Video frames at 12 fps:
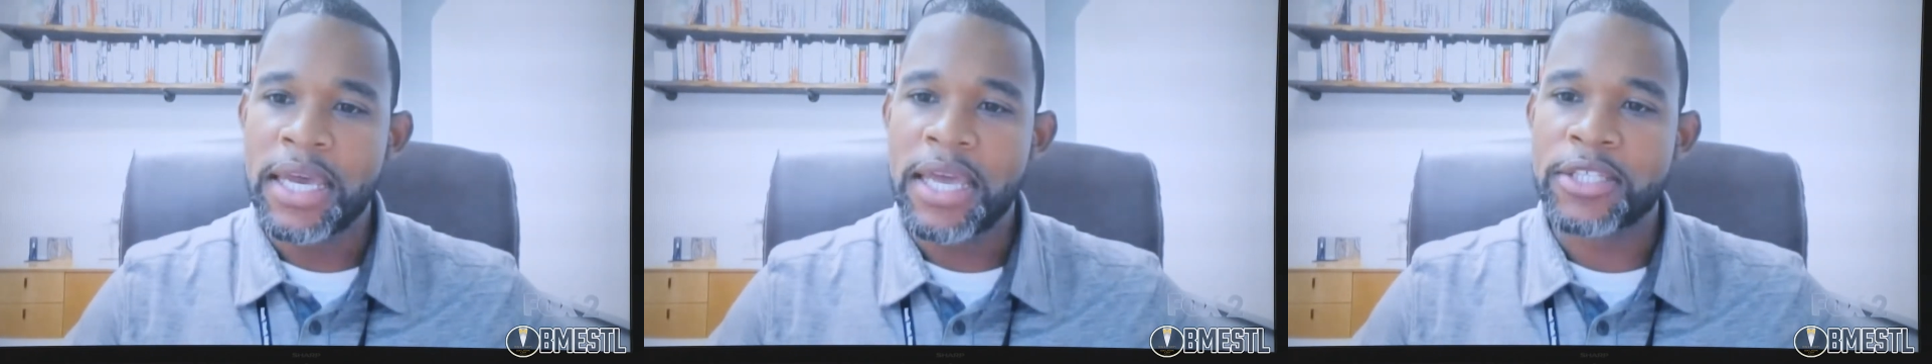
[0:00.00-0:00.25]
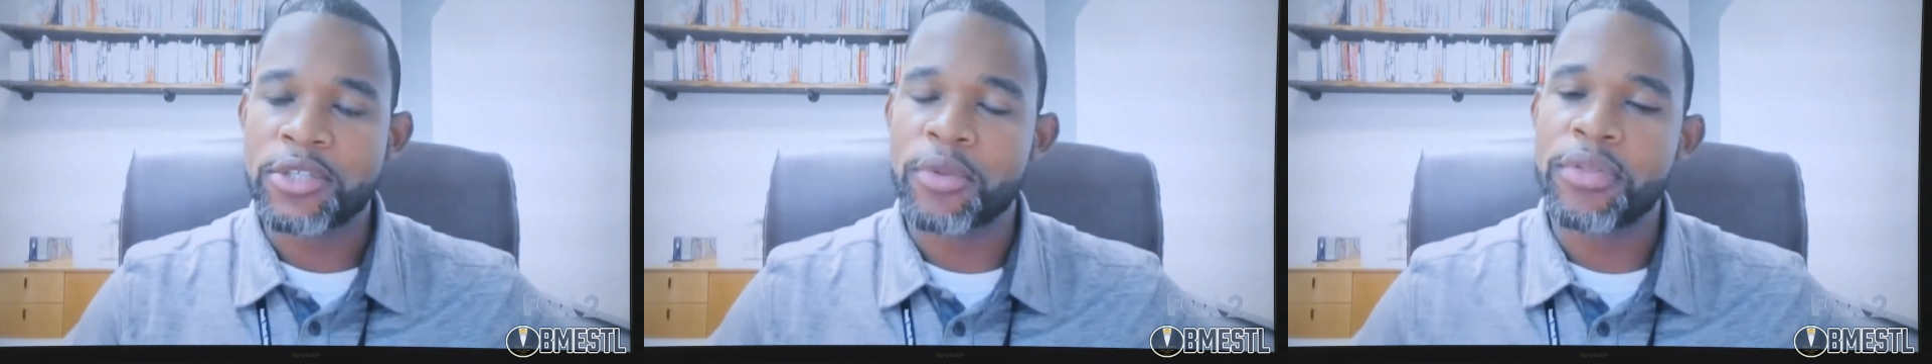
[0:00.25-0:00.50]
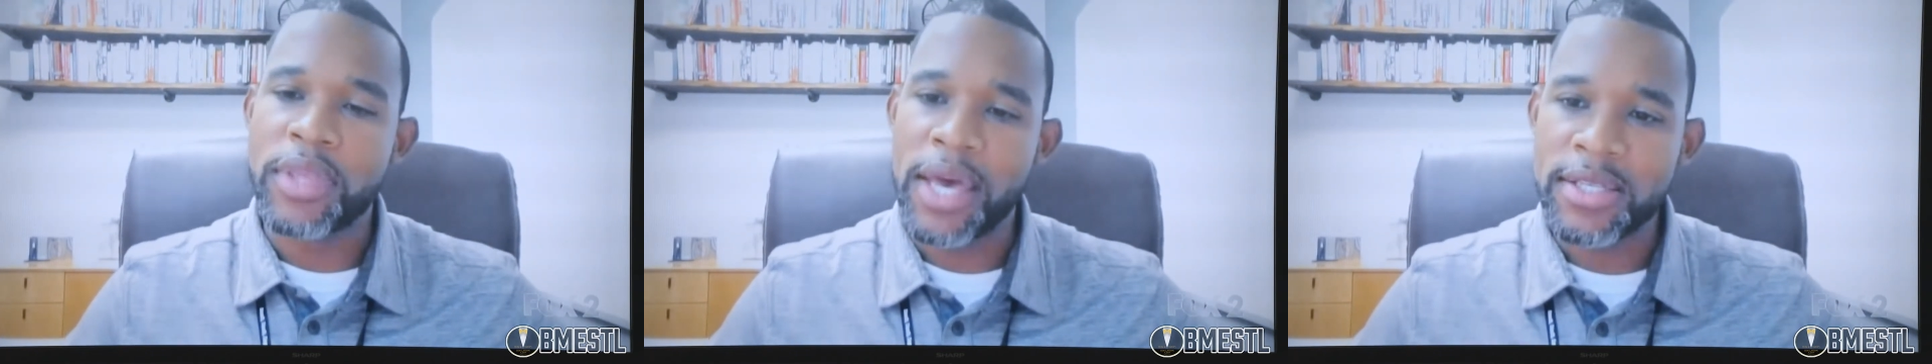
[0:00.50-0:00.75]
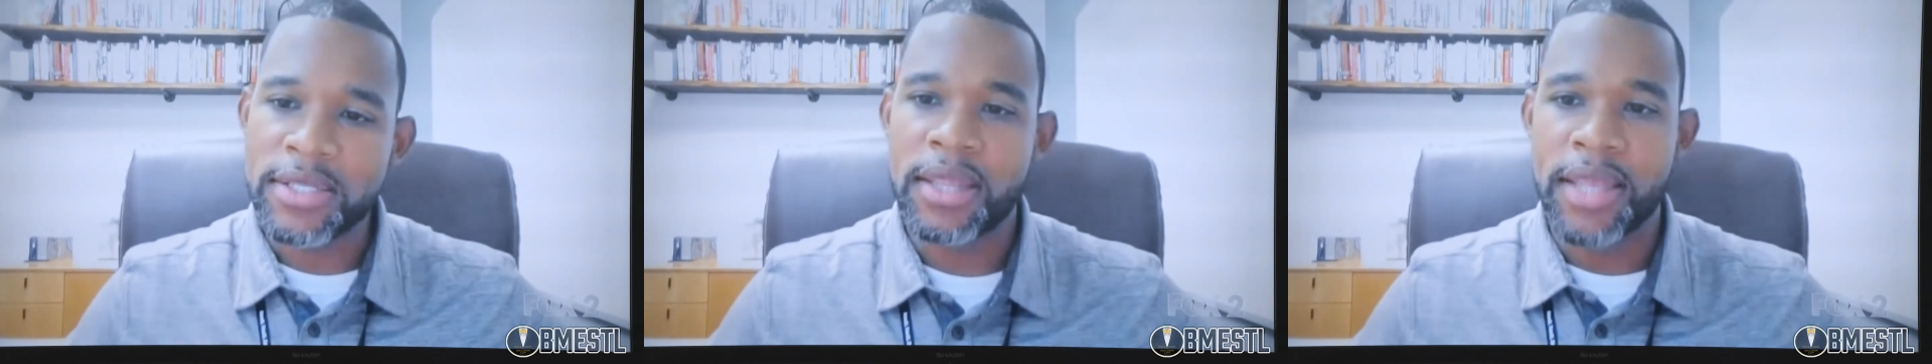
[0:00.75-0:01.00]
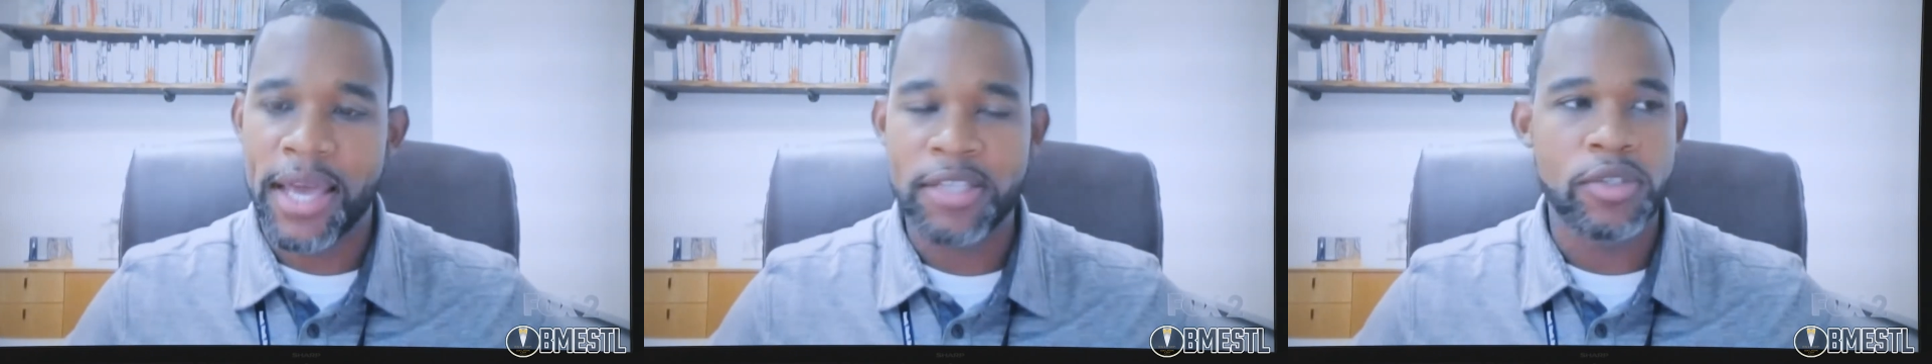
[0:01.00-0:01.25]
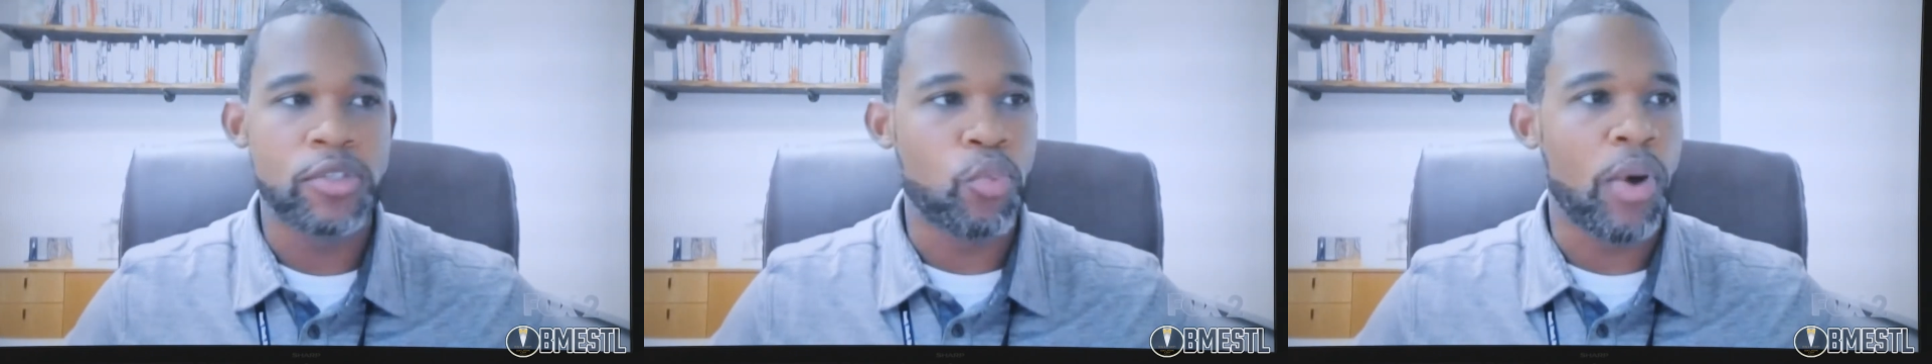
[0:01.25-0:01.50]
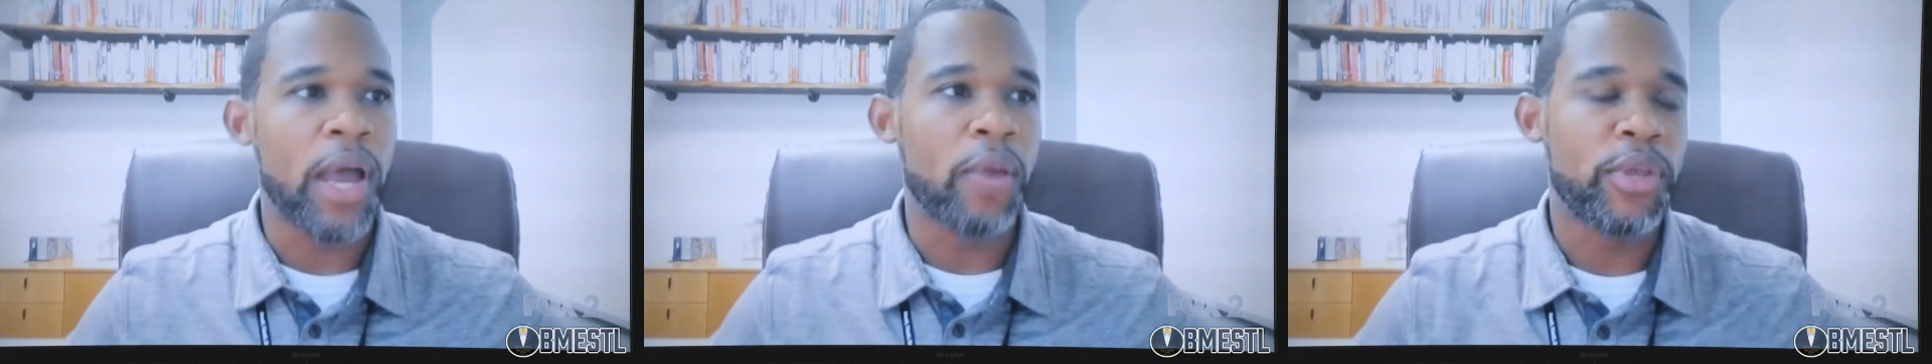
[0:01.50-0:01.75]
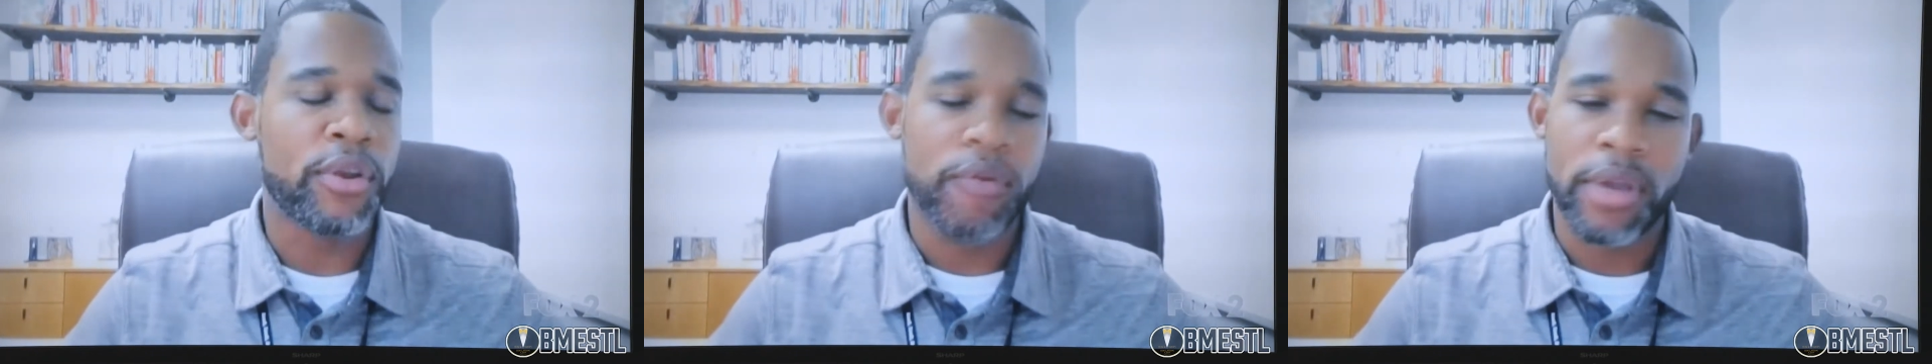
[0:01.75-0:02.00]
And so that is why
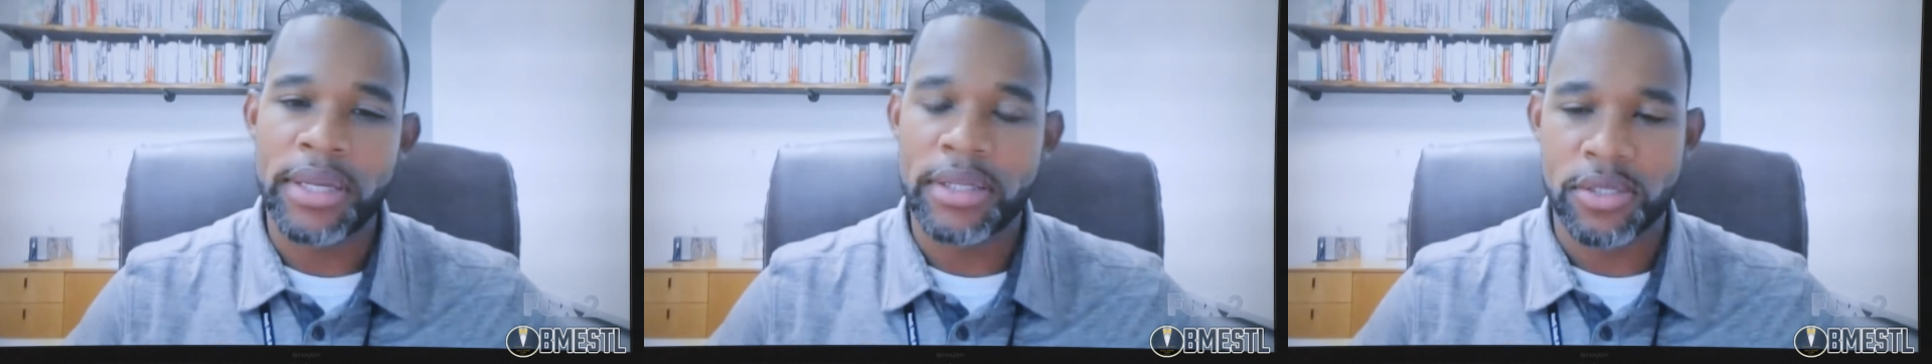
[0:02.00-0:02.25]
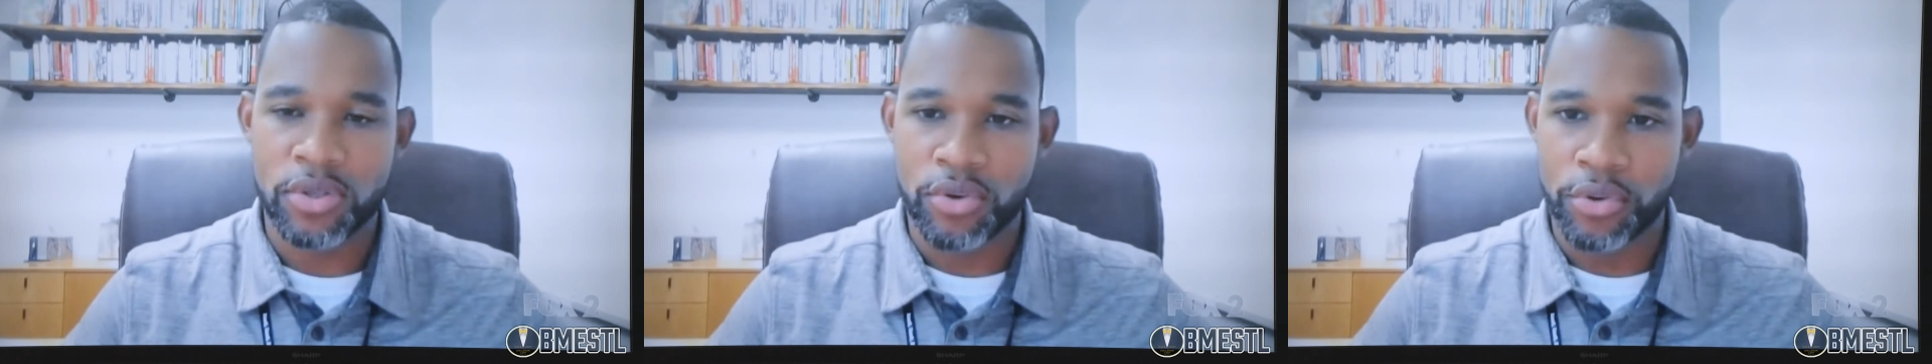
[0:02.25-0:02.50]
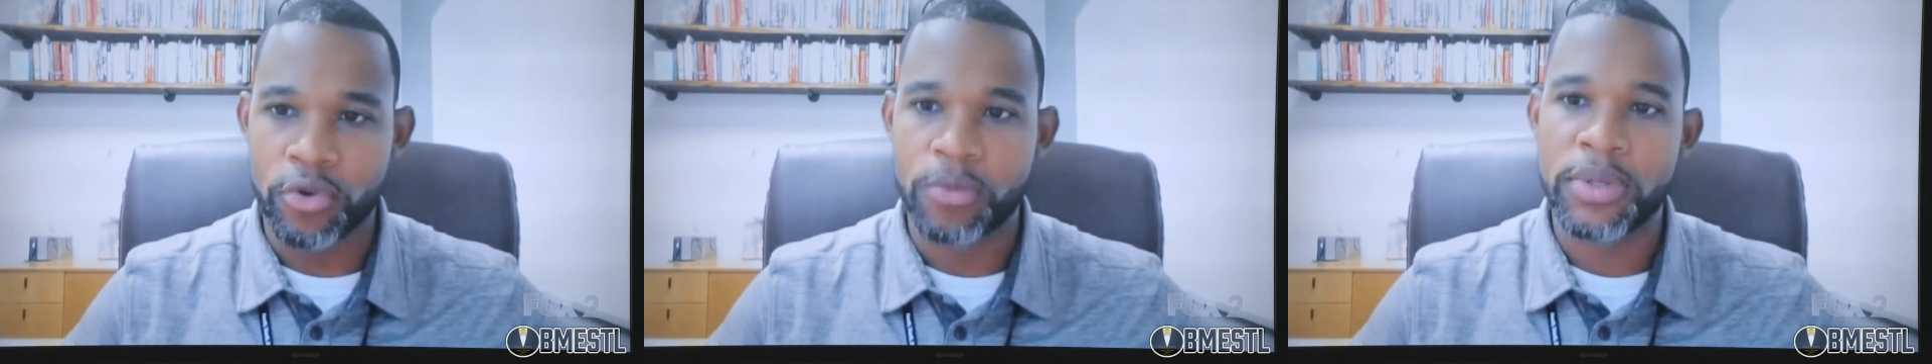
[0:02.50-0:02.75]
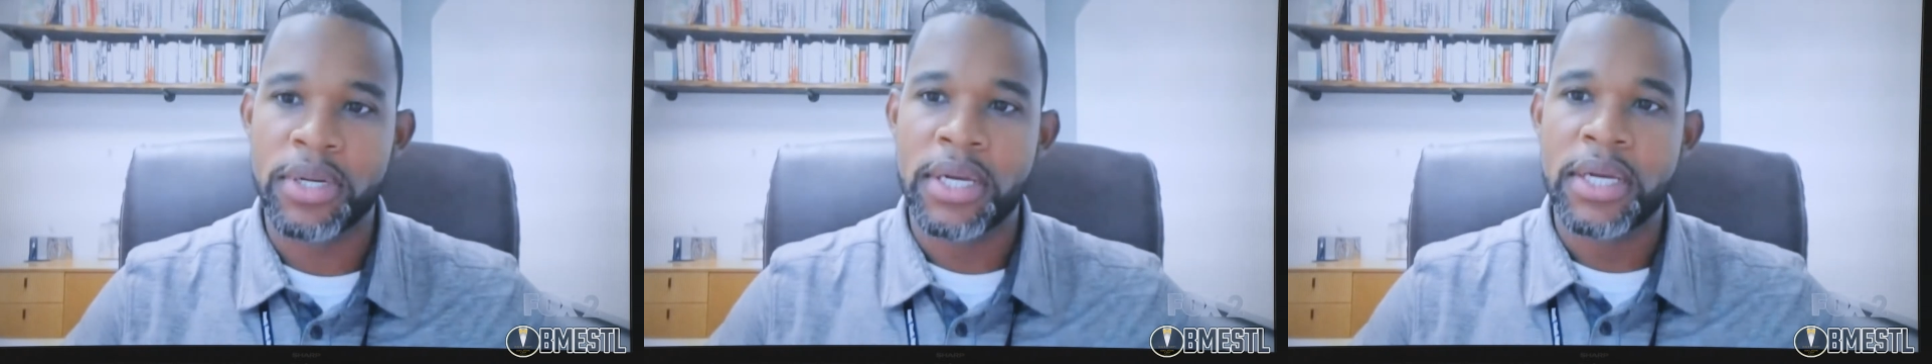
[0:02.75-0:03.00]
we created this group,